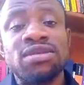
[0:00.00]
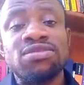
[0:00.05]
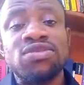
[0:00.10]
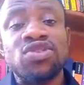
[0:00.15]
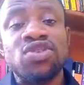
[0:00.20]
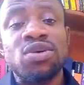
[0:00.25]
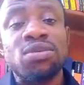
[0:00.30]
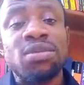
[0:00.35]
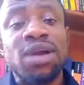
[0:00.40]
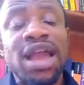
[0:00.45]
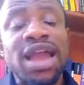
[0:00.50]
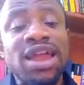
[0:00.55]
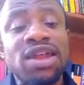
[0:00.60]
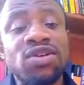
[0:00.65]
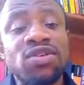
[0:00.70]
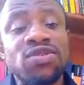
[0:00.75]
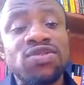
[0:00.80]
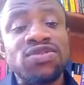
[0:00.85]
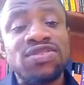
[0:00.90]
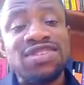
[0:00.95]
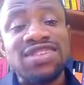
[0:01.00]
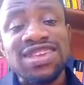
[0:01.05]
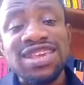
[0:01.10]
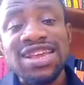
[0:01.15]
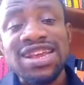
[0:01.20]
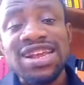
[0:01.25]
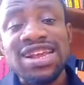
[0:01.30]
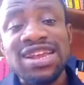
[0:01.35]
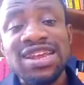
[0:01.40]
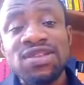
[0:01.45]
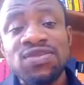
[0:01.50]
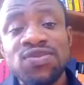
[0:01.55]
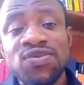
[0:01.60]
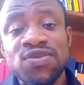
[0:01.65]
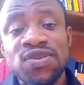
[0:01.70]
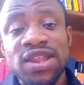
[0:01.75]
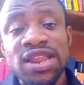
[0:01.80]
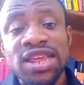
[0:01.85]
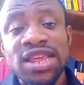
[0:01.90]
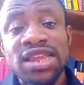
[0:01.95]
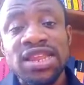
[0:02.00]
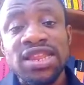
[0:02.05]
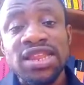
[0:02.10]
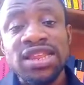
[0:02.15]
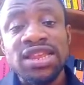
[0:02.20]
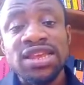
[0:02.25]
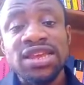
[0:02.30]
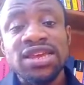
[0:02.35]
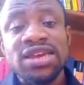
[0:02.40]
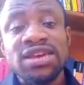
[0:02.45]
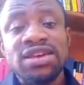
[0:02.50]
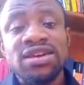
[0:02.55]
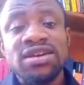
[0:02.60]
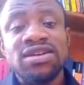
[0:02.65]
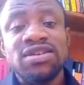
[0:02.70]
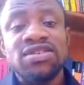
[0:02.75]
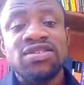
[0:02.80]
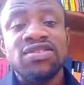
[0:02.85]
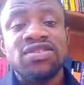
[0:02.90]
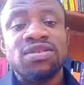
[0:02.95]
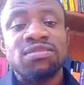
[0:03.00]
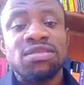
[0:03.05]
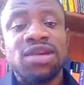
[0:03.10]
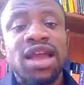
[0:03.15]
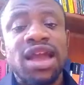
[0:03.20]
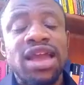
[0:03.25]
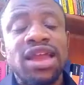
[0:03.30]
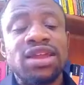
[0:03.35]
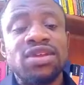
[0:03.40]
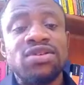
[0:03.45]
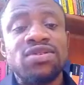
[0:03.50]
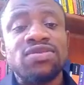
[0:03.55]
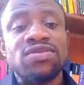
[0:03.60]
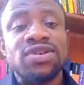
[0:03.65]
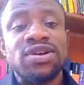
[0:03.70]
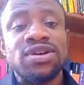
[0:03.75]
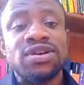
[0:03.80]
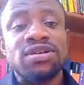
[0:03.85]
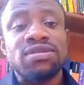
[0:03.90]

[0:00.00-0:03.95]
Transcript: some kind of tingling feeling, some kind of